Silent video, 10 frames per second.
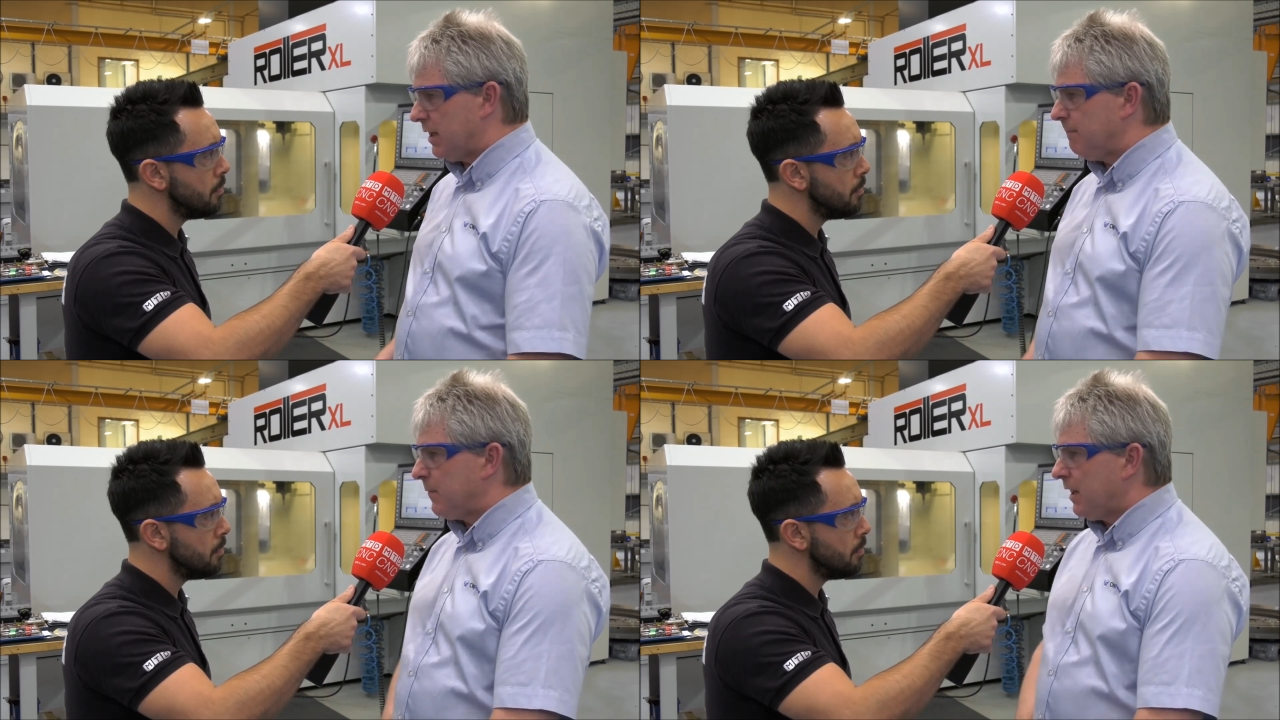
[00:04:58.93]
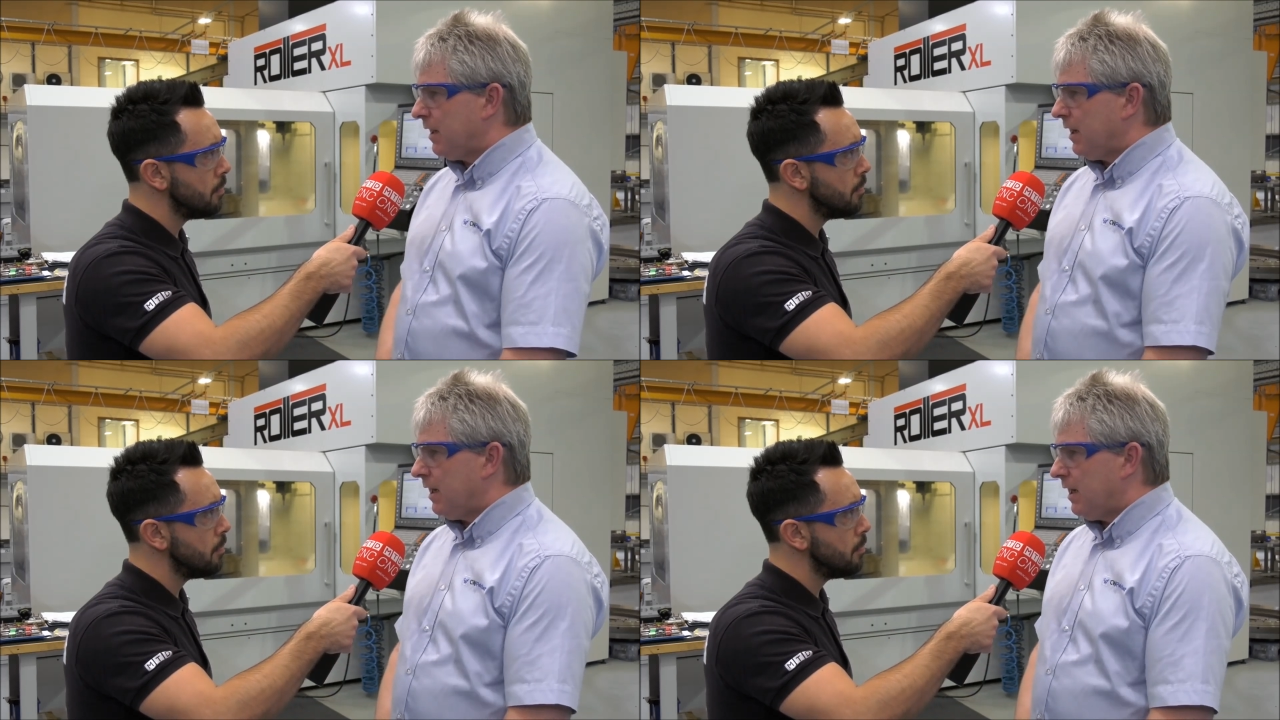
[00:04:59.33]
Speaker 1: in
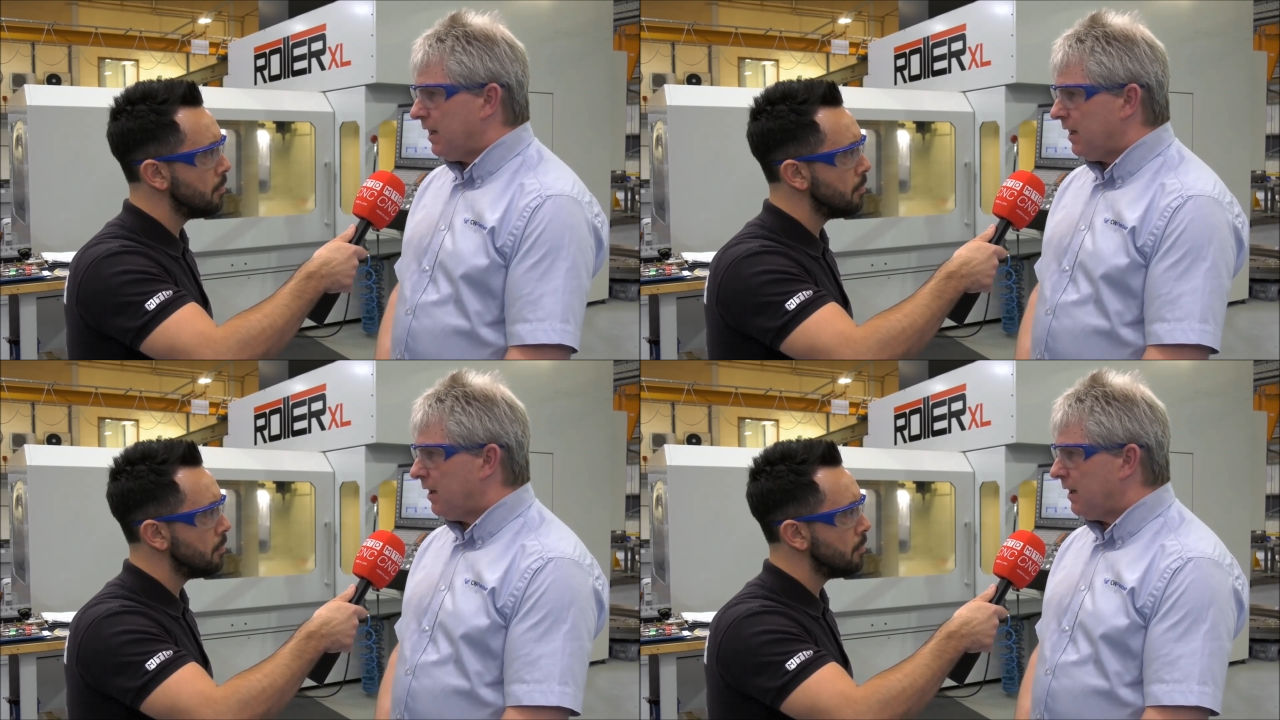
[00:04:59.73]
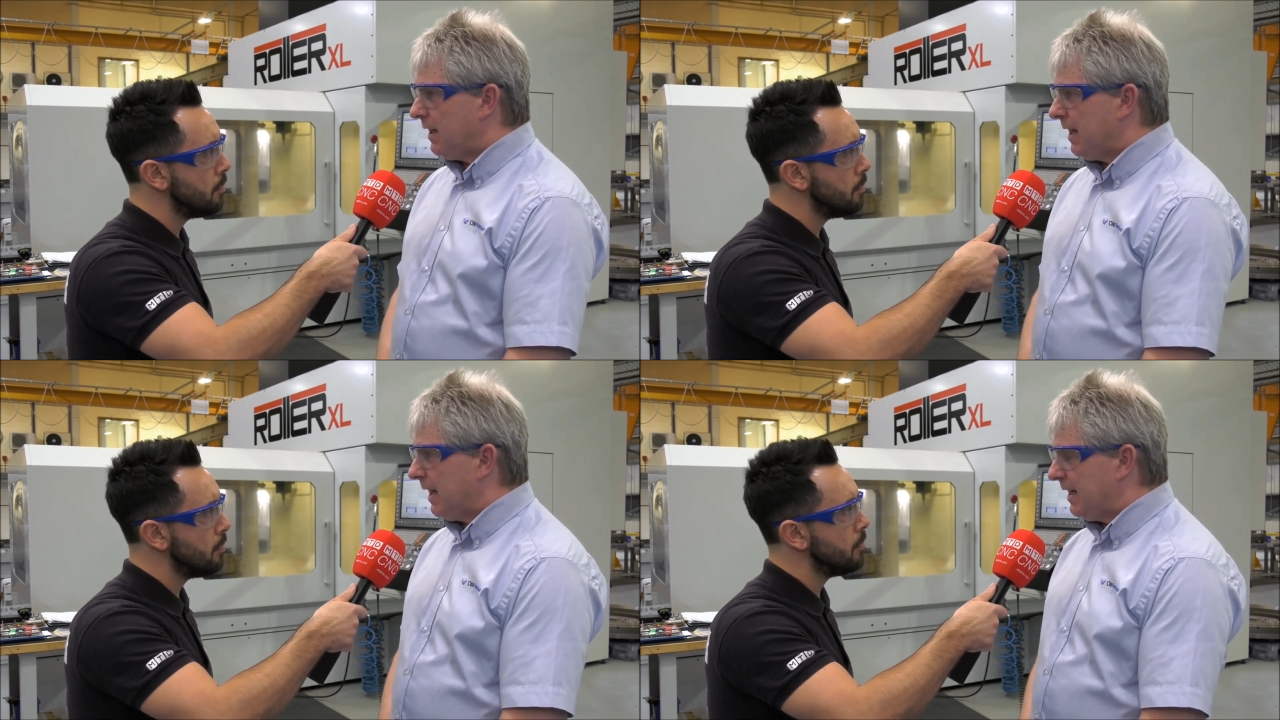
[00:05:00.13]
uh,
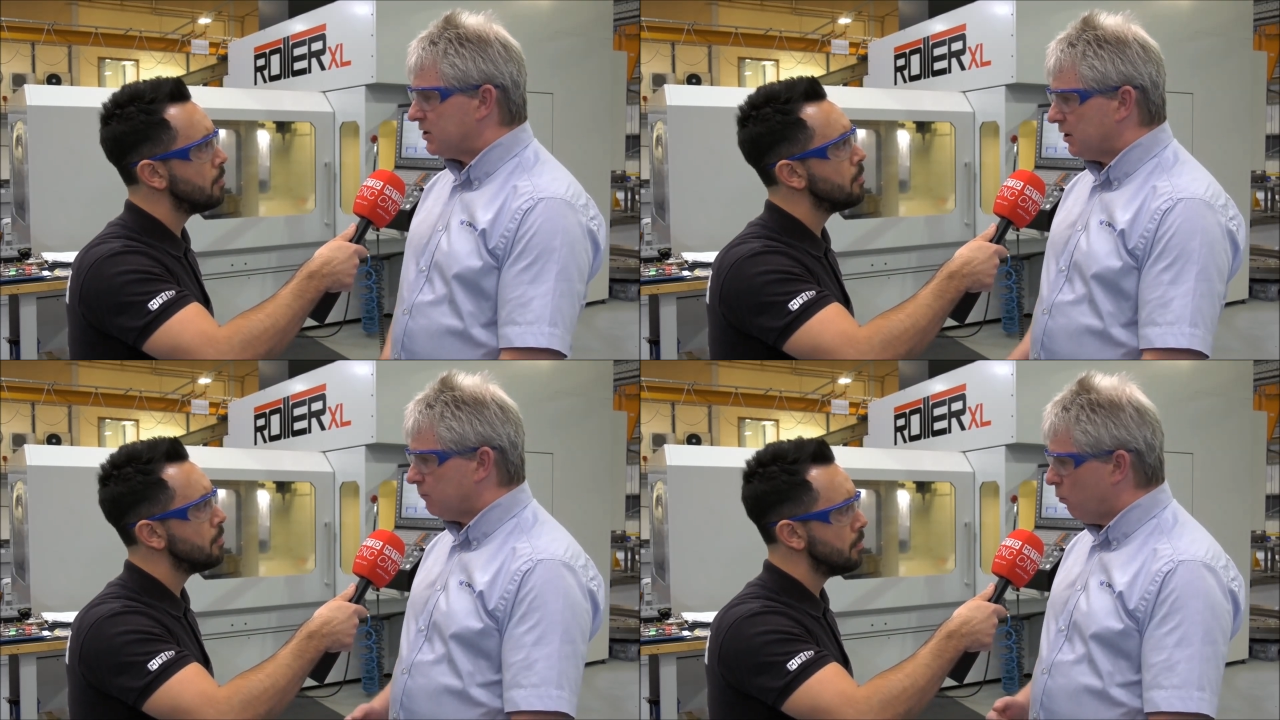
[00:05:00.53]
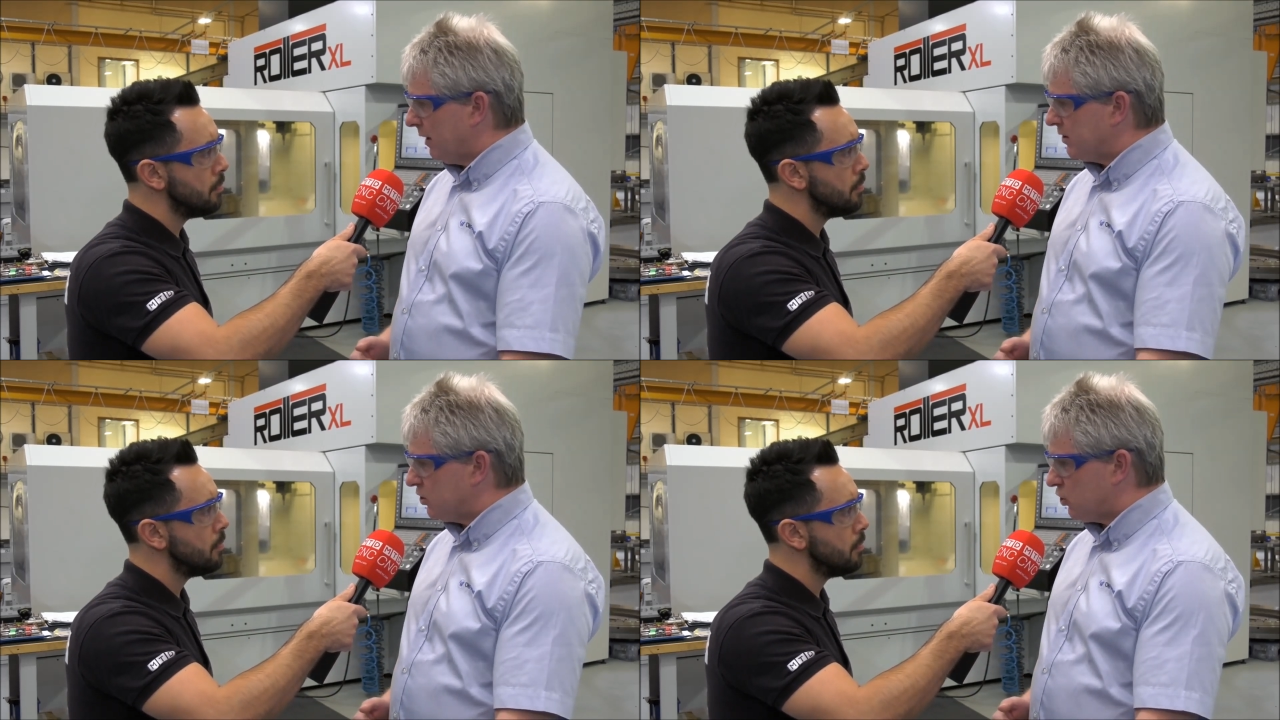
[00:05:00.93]
is the, what is the